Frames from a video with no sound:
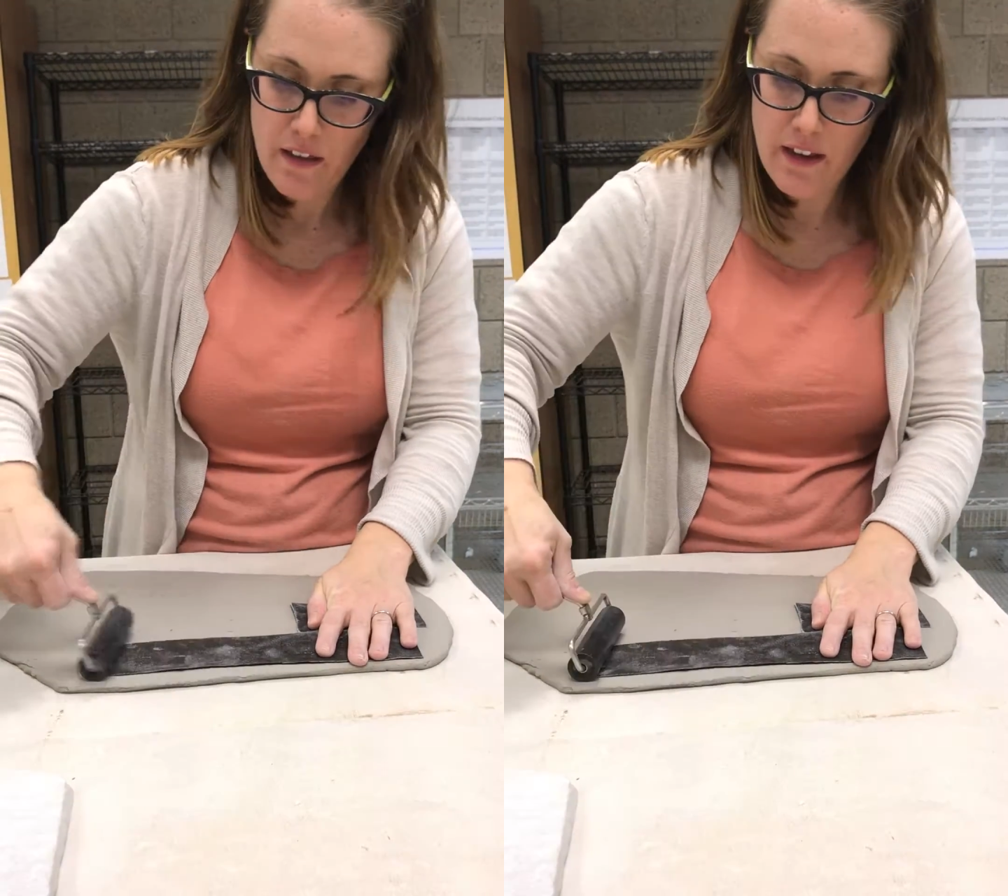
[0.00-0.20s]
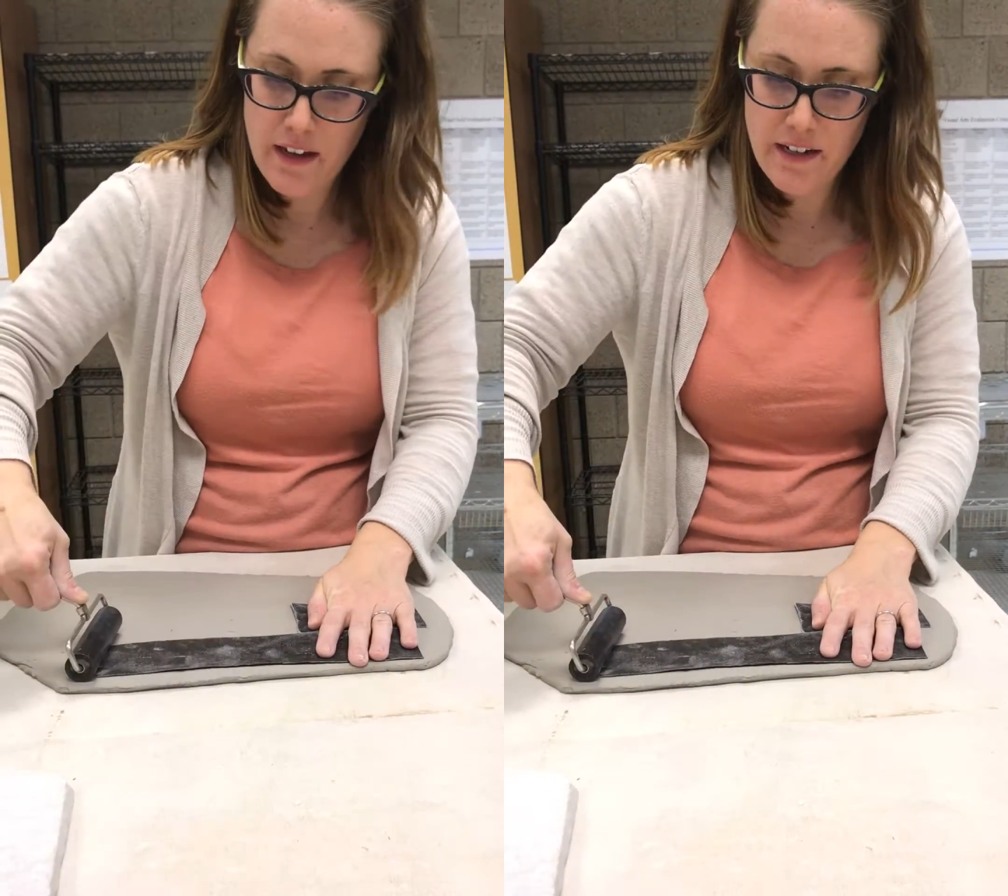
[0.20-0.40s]

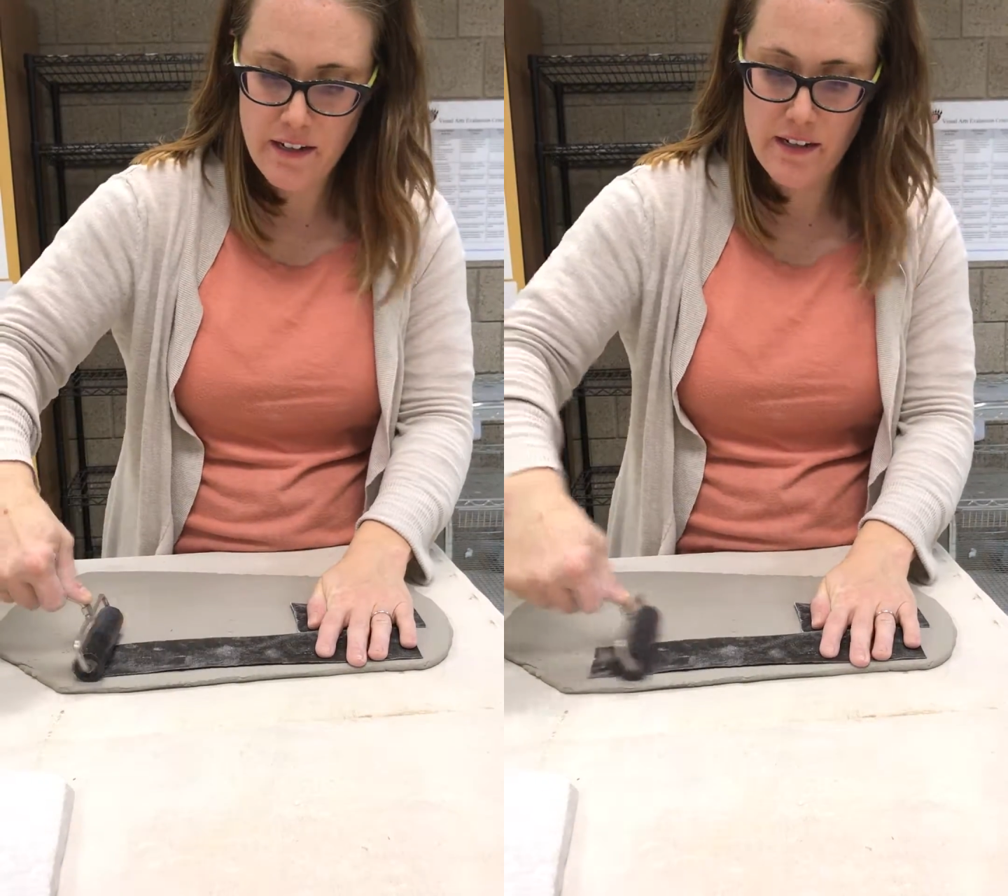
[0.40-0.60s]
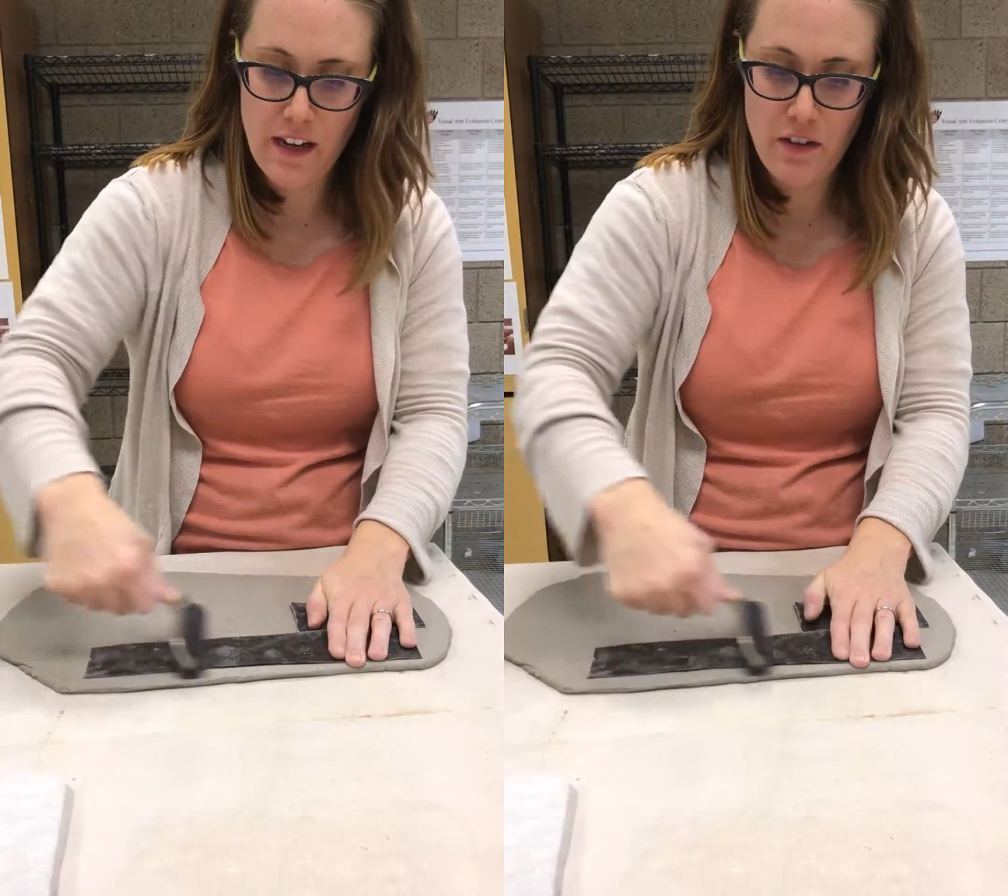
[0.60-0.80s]
The
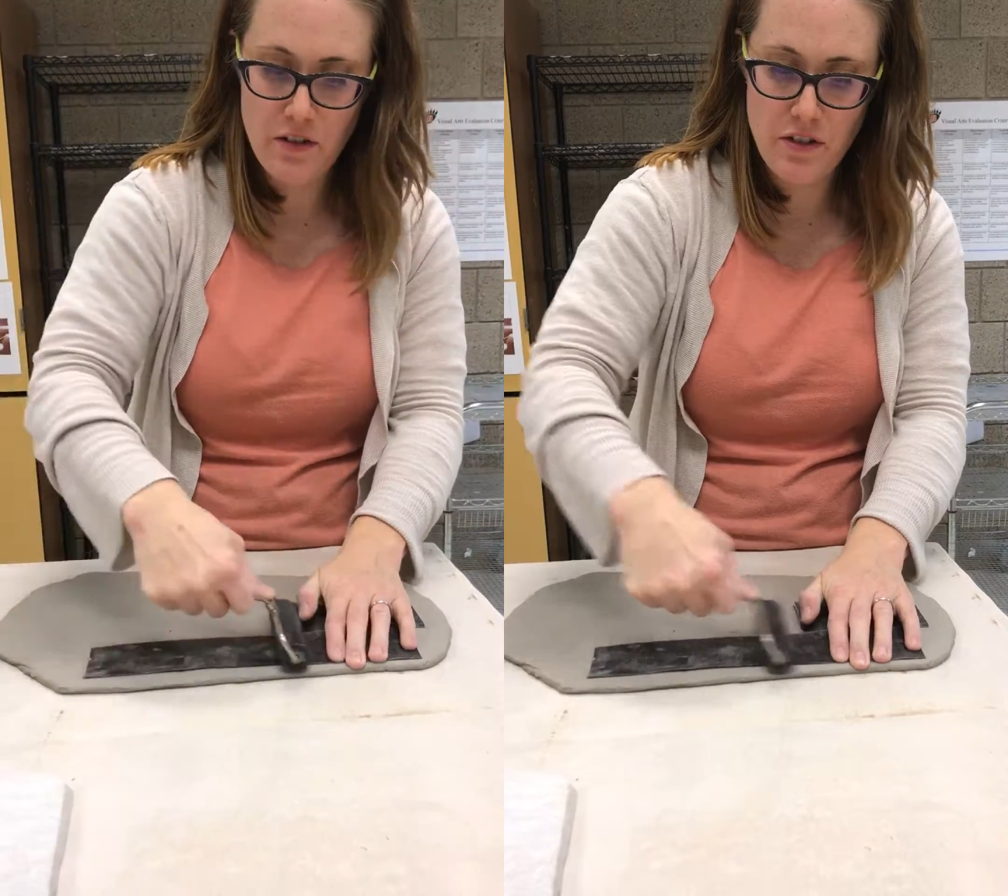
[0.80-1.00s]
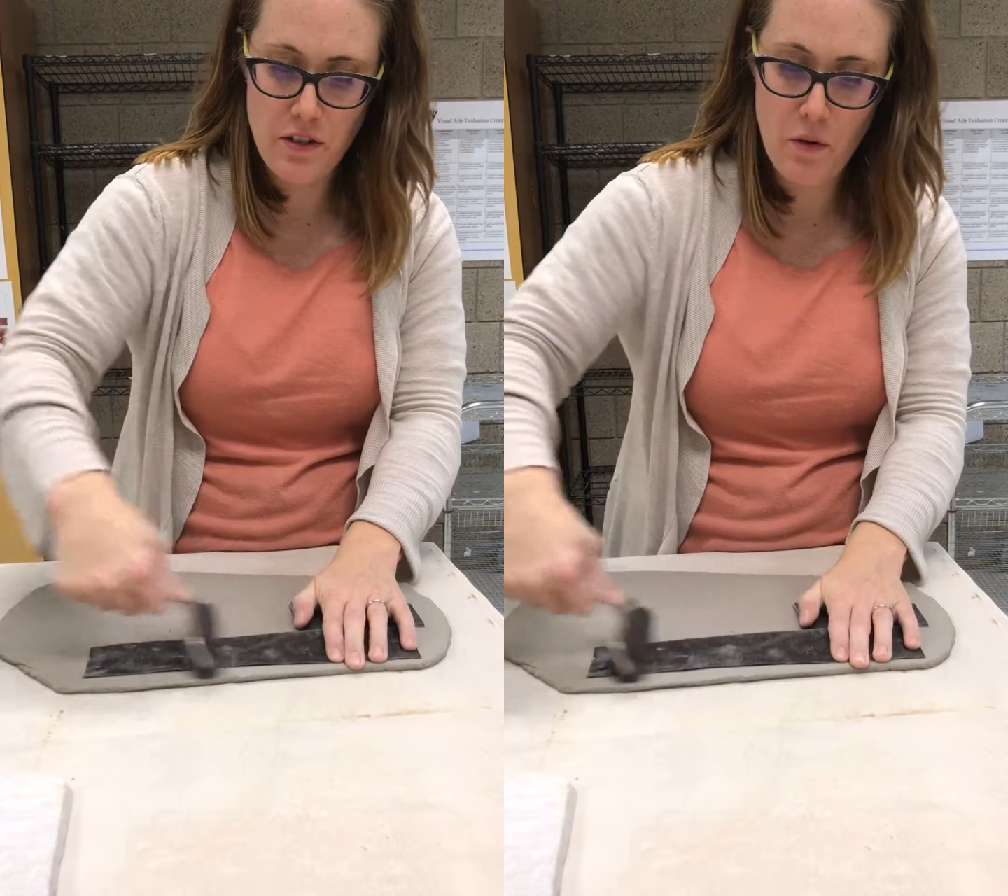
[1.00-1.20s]
idea is that you
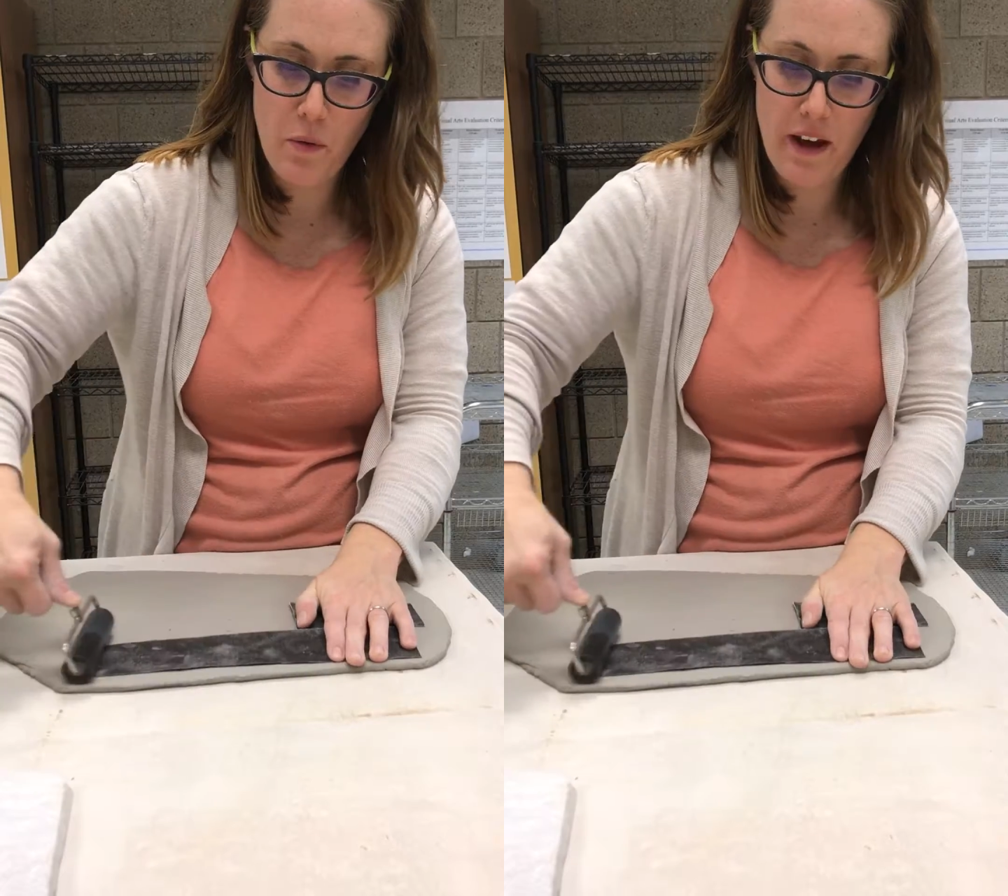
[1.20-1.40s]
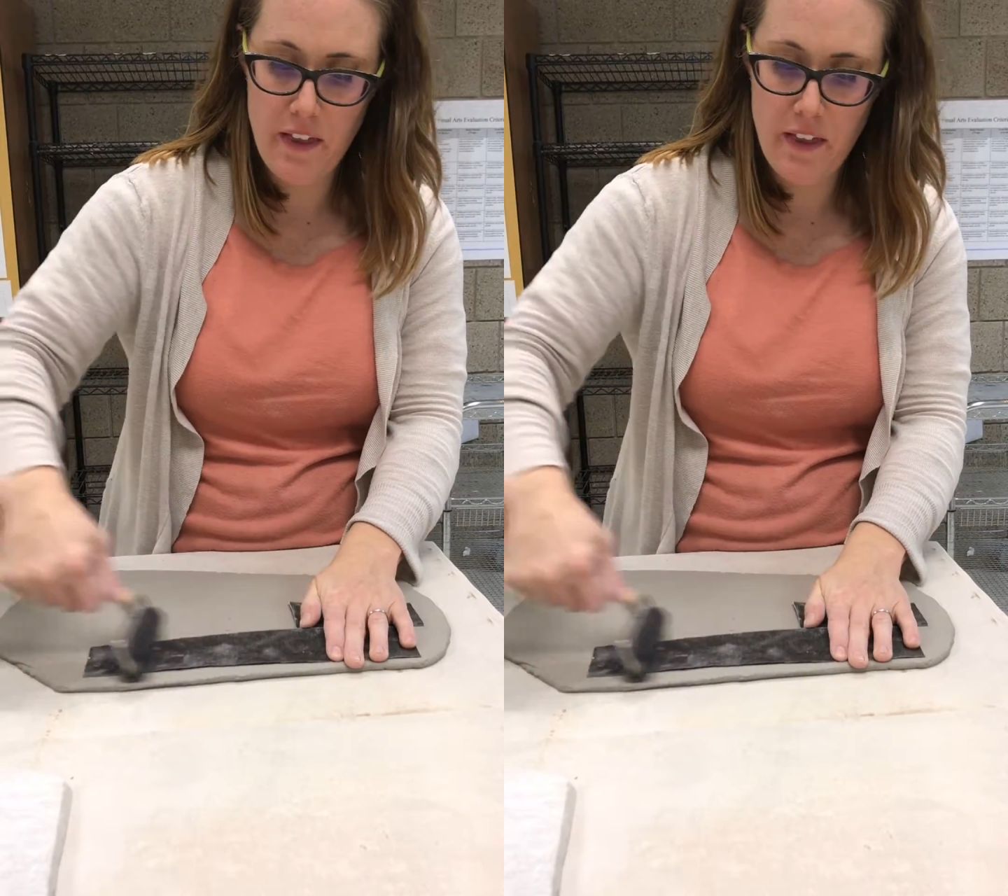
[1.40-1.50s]
just don't